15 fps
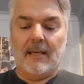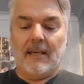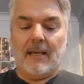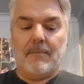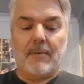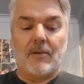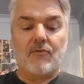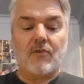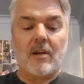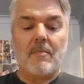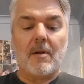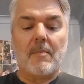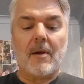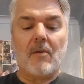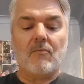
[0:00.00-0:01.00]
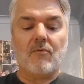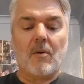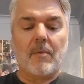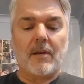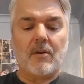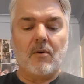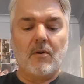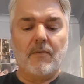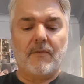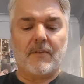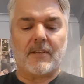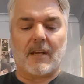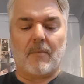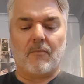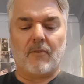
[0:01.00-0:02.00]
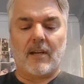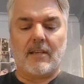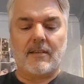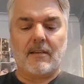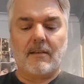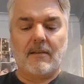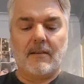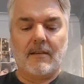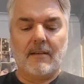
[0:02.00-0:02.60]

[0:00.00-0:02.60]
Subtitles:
He'd been dreaming about Robin Hood for some reason,